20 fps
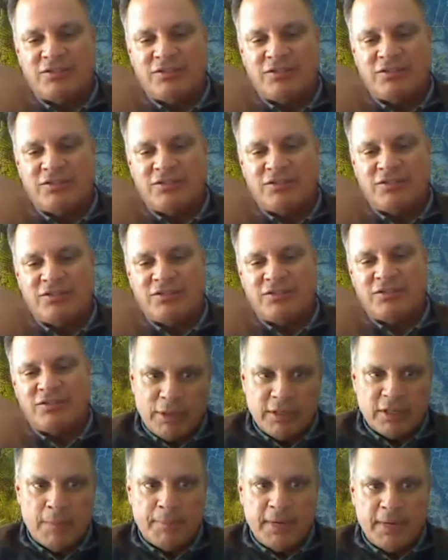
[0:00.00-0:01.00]
this one
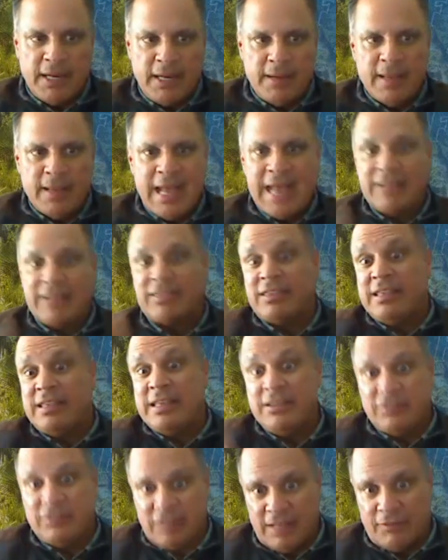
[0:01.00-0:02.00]
company at
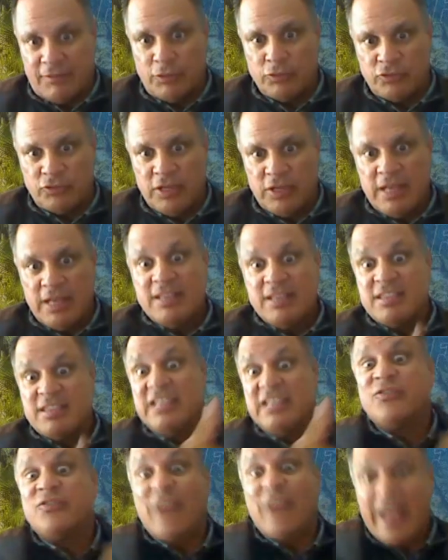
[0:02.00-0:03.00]
these levels,
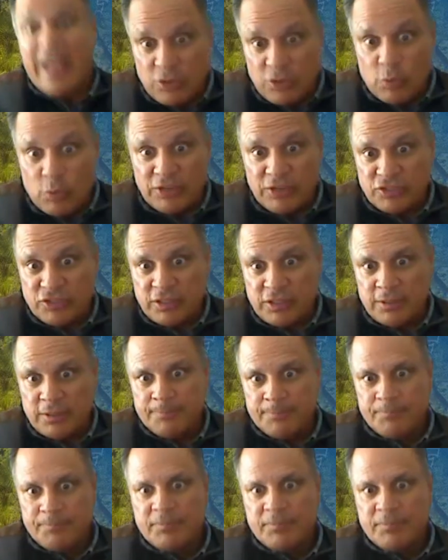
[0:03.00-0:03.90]
this valuation,